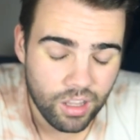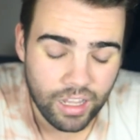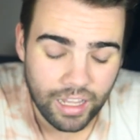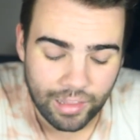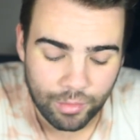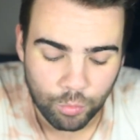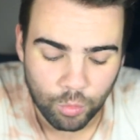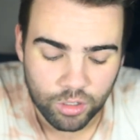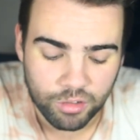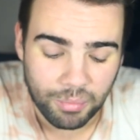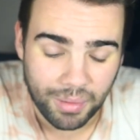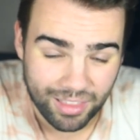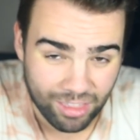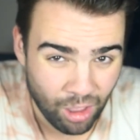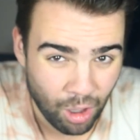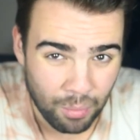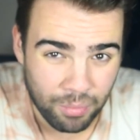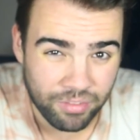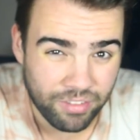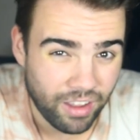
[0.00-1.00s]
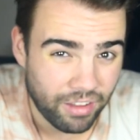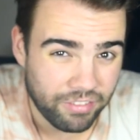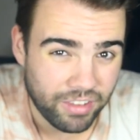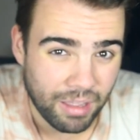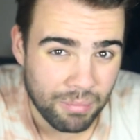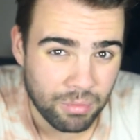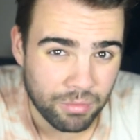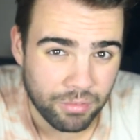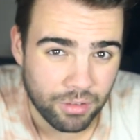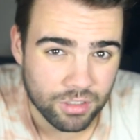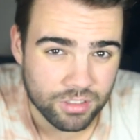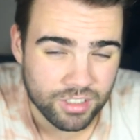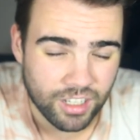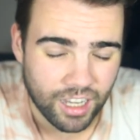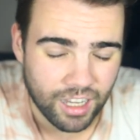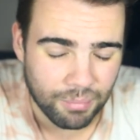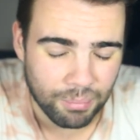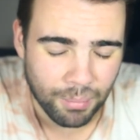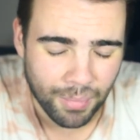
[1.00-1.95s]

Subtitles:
is one of my top 5 games of all time.